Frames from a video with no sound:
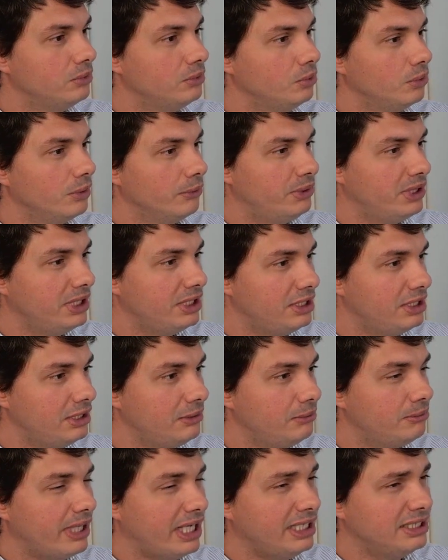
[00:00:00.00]
a PT.
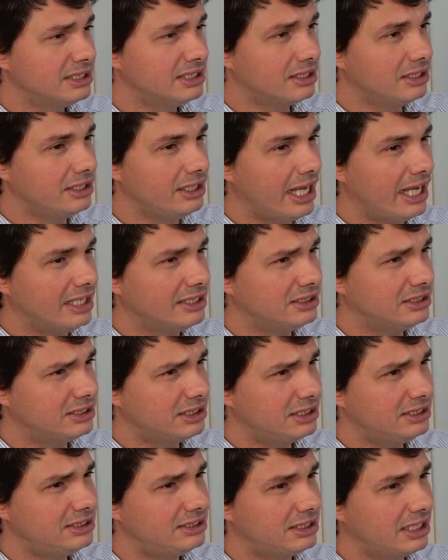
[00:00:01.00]
Basically,
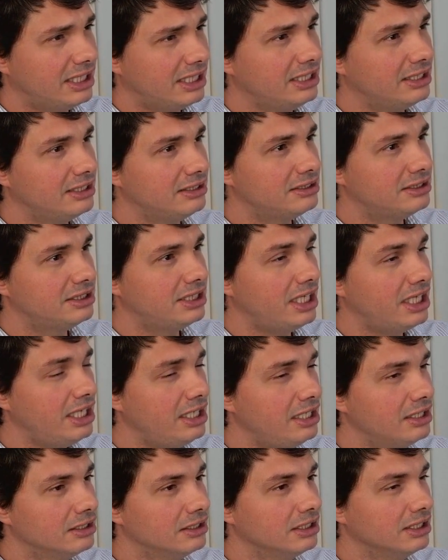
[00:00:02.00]
exercise science
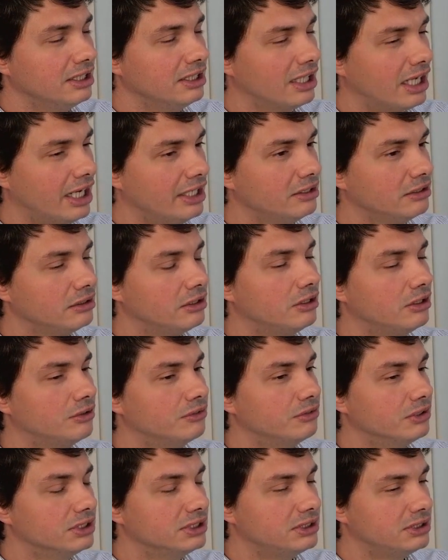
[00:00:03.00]
here in Lyon
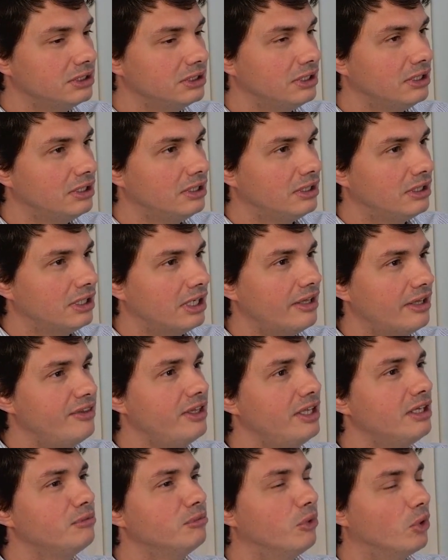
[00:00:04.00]
covers, I
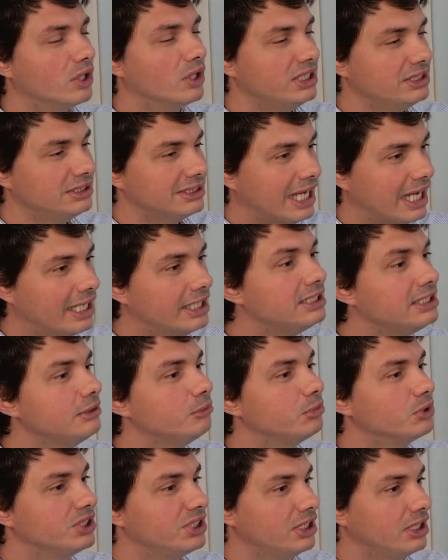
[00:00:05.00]
think, more than
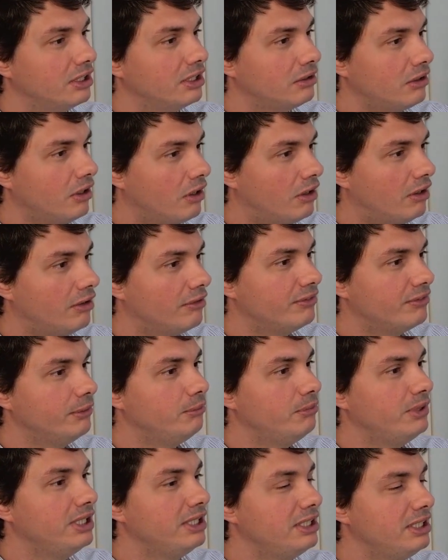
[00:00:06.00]
90% of the
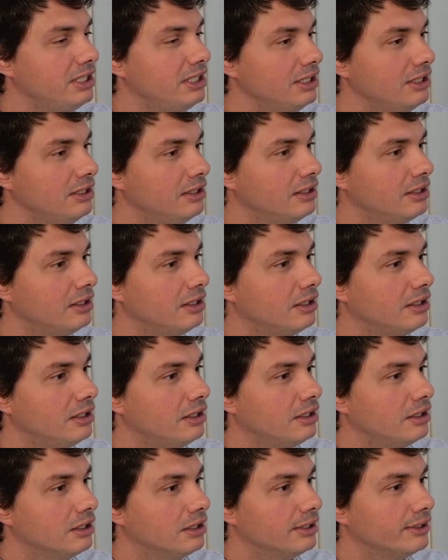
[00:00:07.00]
PT,
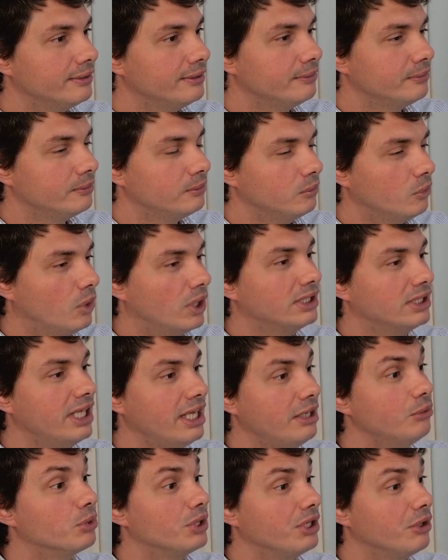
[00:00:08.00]
what they
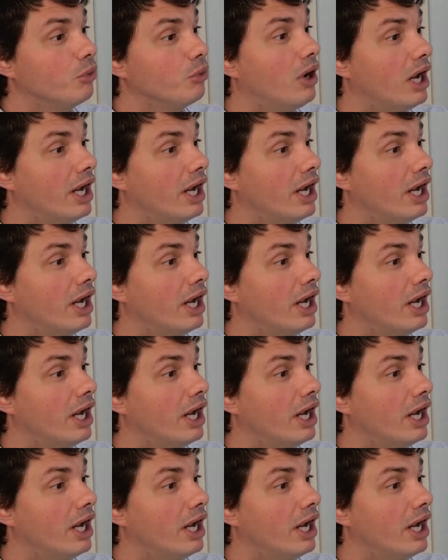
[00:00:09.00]
require.